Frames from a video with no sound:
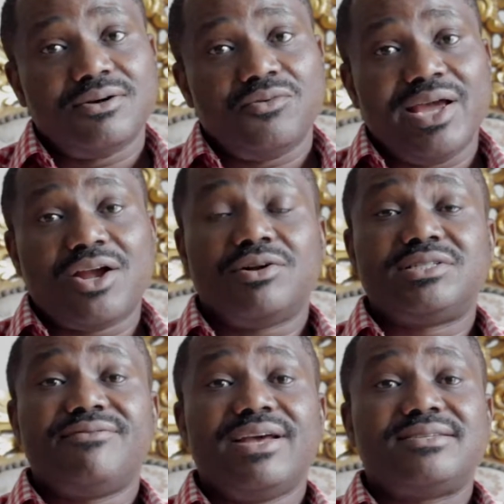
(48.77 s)
where he
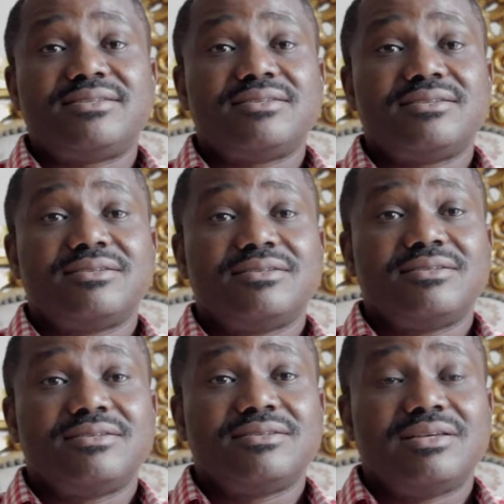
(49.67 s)
cultivates
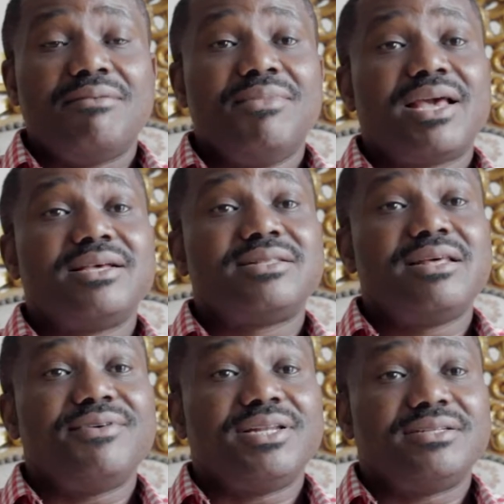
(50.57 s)
and make his
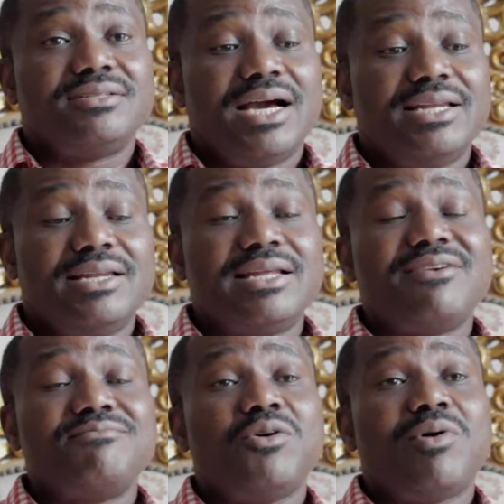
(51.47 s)
living, and then
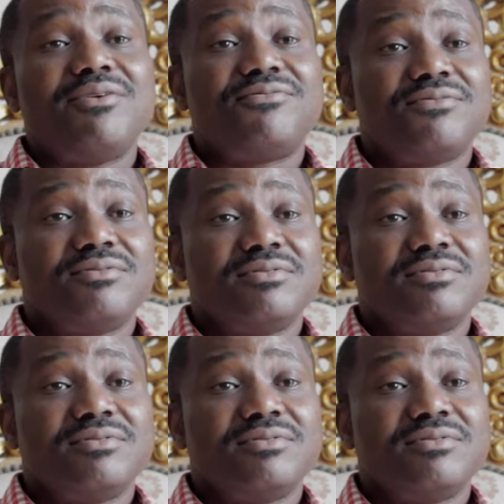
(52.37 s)
give him a wife.